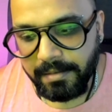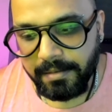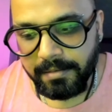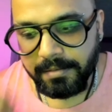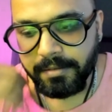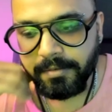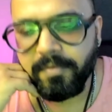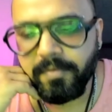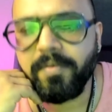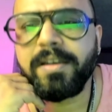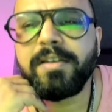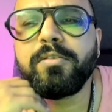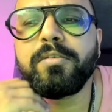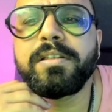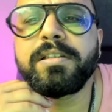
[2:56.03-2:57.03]
so we
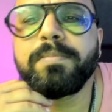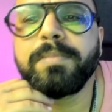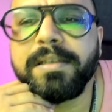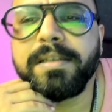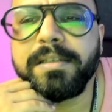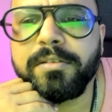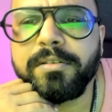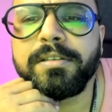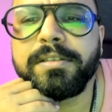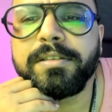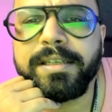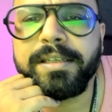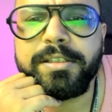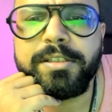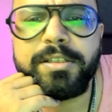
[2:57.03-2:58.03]
went to this place called
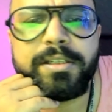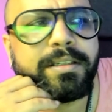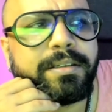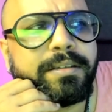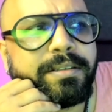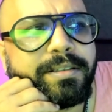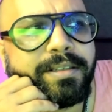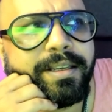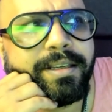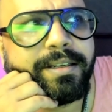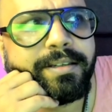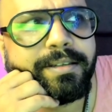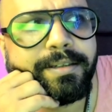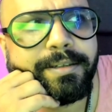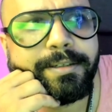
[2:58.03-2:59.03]
Sakichan. It's like
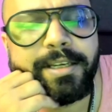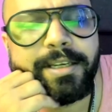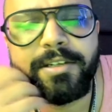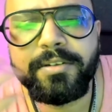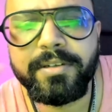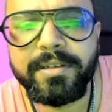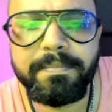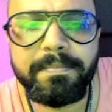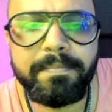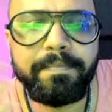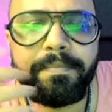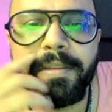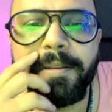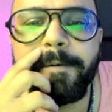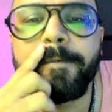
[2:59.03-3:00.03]
a day trip,
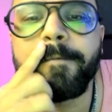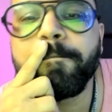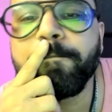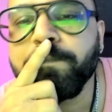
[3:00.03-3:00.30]
you know?